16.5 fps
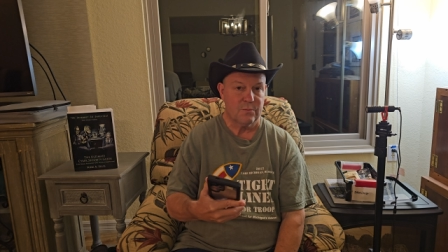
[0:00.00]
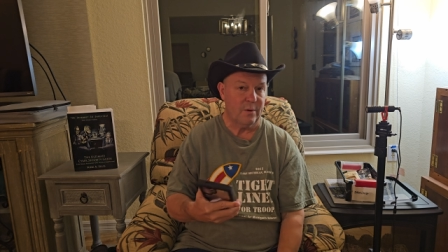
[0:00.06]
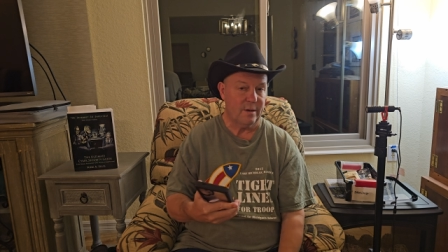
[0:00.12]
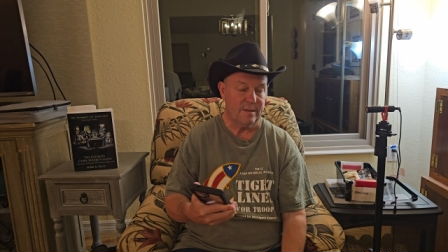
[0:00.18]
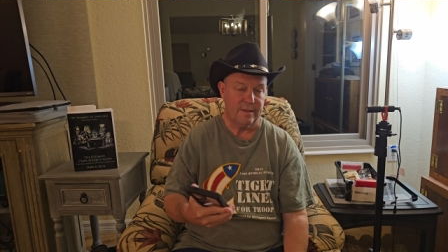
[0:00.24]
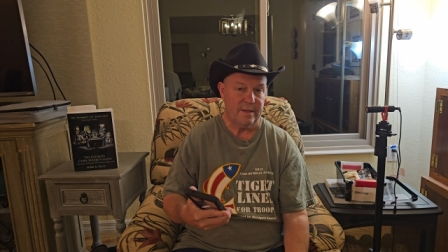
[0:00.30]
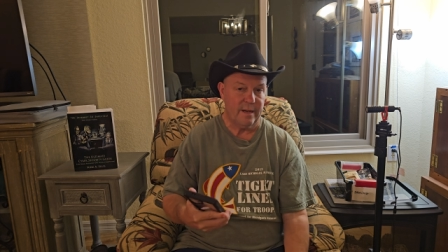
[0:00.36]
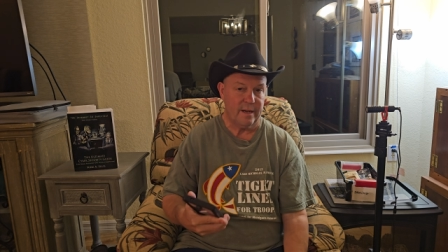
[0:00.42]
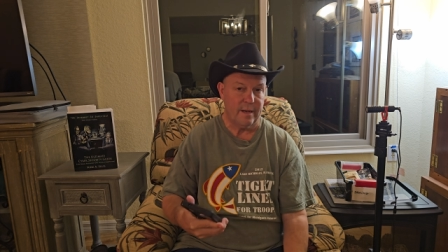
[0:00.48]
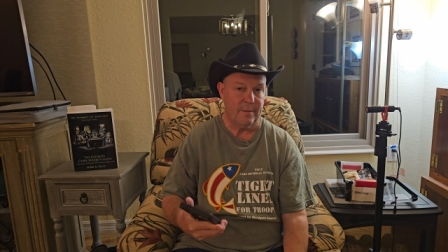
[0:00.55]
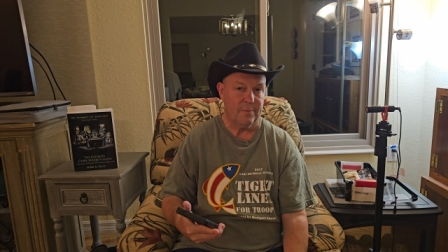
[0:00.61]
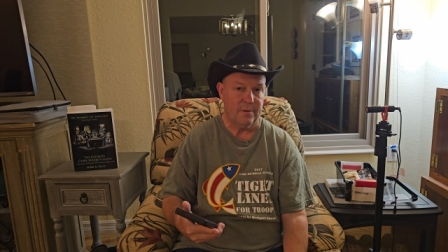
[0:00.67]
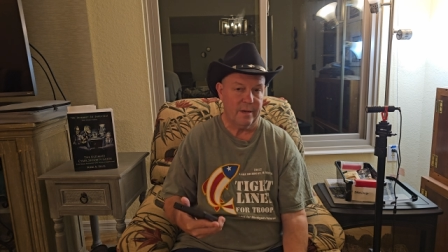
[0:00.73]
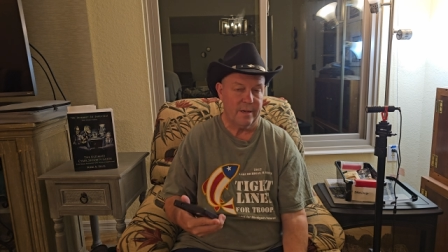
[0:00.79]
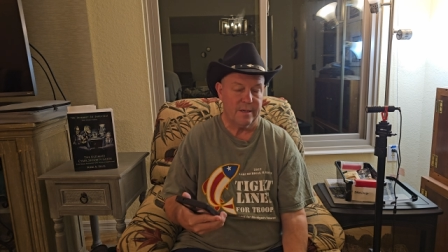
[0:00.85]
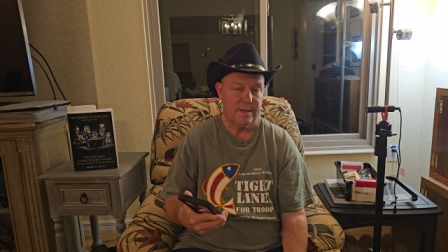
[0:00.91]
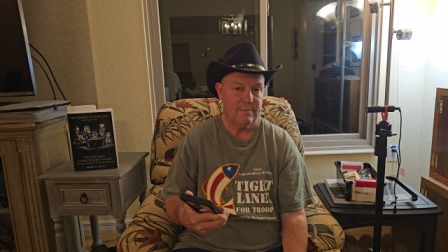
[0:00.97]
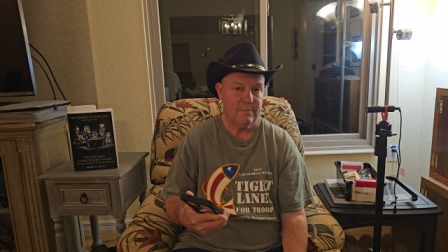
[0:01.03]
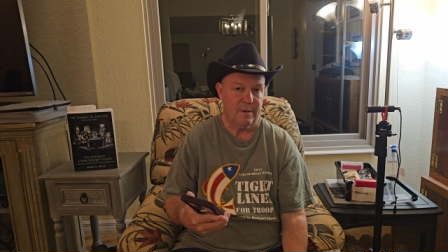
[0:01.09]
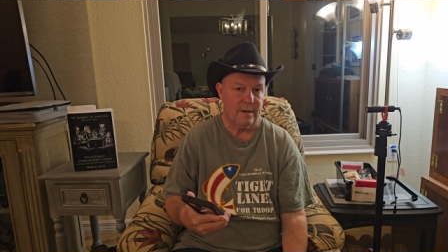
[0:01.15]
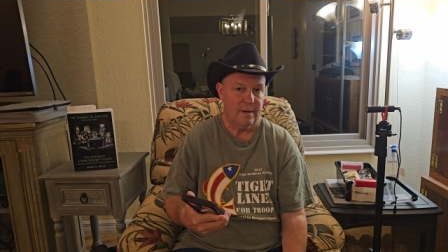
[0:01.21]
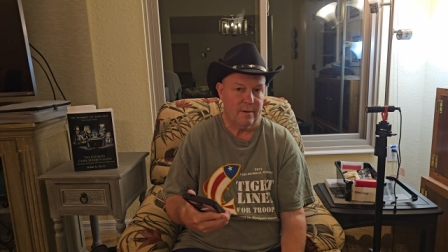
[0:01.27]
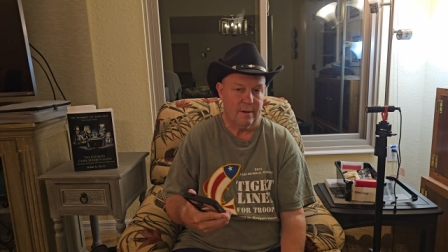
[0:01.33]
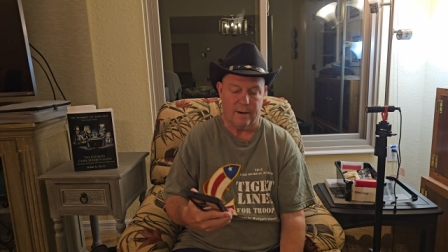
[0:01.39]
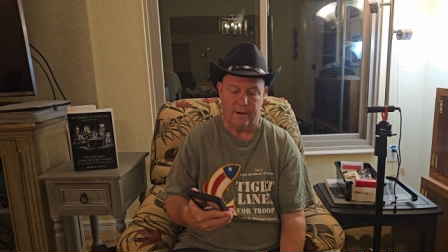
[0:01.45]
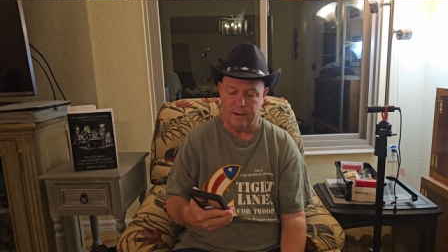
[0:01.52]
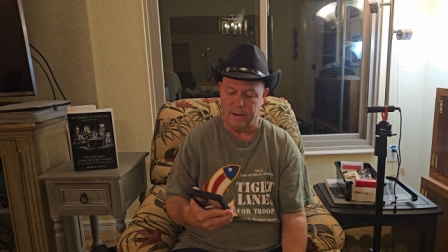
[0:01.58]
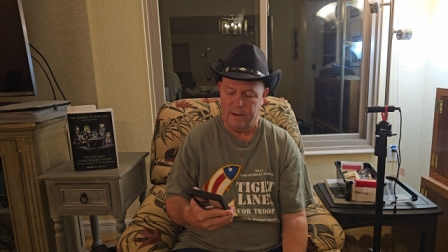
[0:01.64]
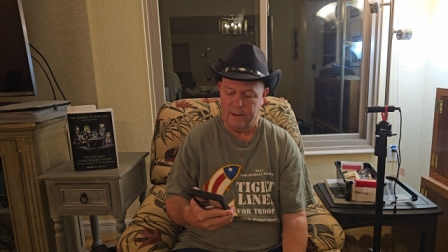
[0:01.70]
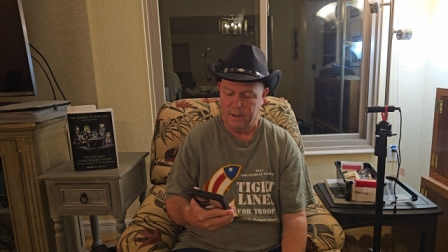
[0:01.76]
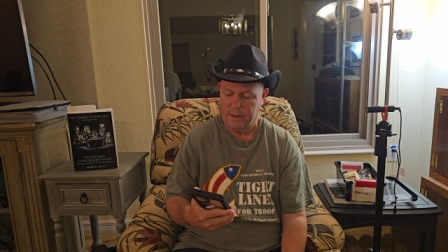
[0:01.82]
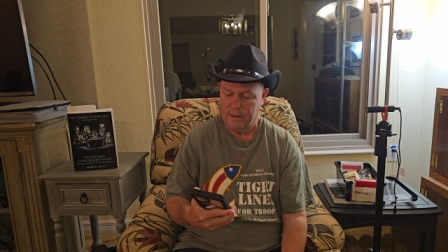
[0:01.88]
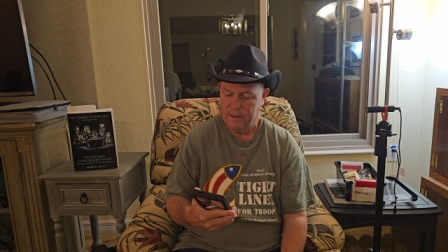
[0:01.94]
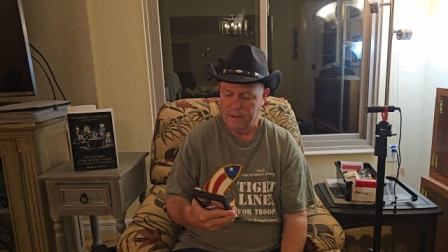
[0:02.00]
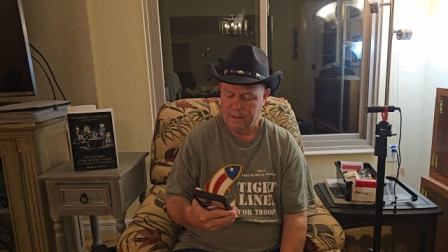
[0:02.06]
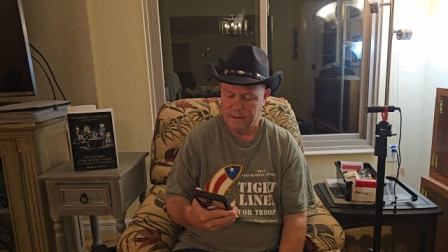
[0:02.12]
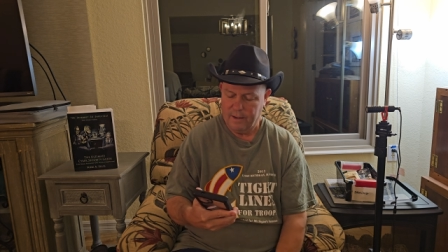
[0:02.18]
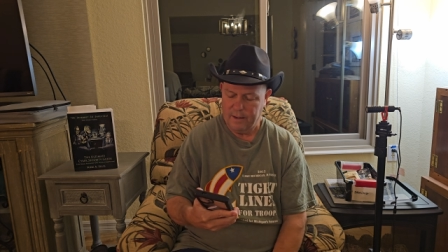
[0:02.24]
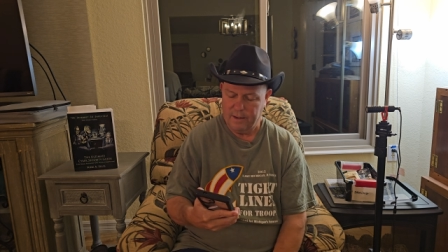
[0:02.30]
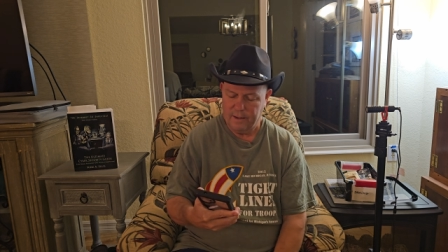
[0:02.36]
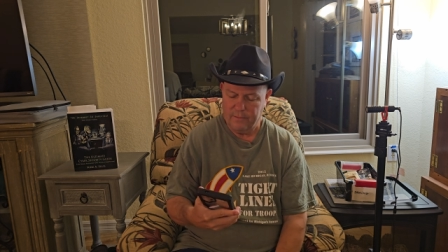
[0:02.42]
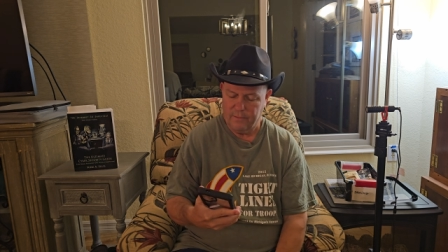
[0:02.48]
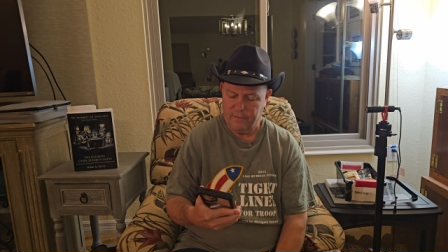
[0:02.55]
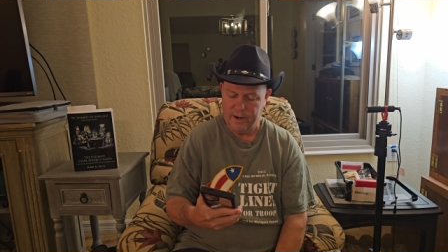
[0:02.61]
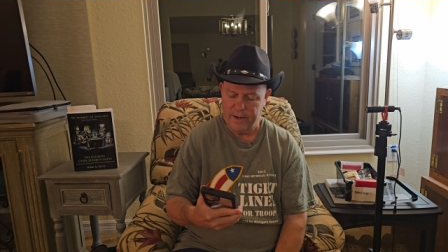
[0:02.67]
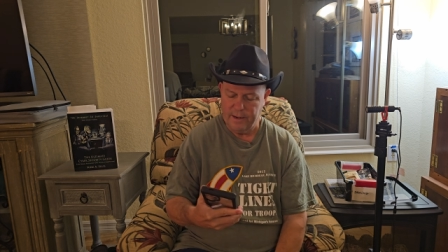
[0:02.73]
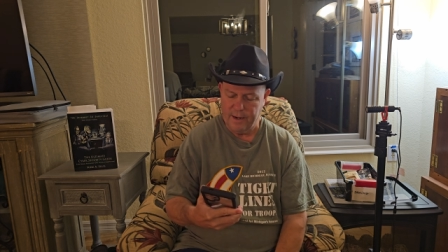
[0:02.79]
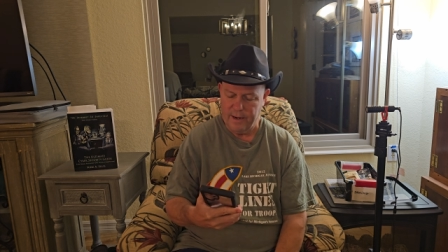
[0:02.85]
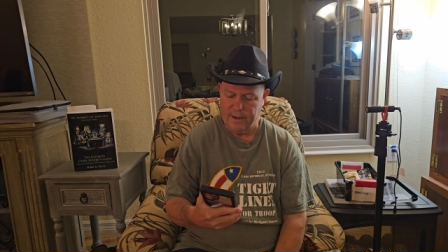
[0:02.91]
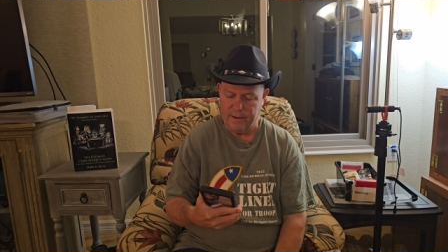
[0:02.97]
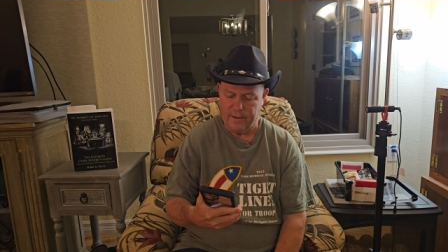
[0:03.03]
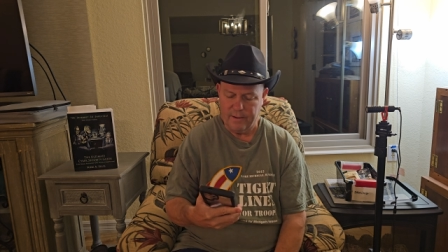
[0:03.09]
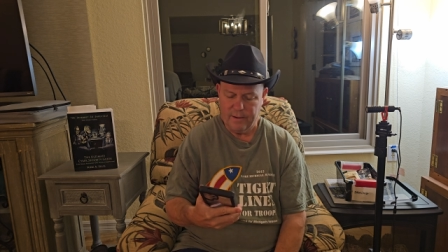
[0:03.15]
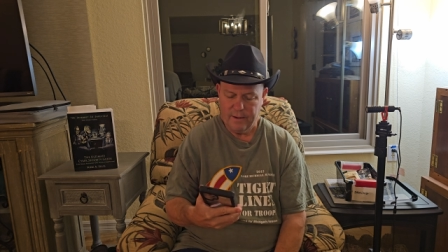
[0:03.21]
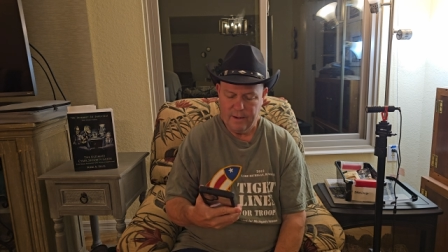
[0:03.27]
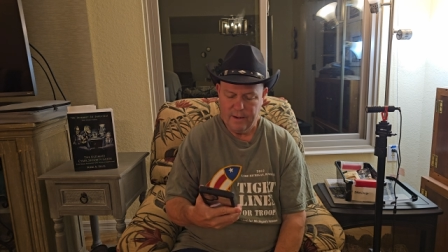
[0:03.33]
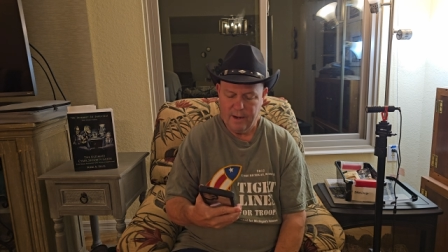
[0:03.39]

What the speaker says: what's taking place in Beauregard right now?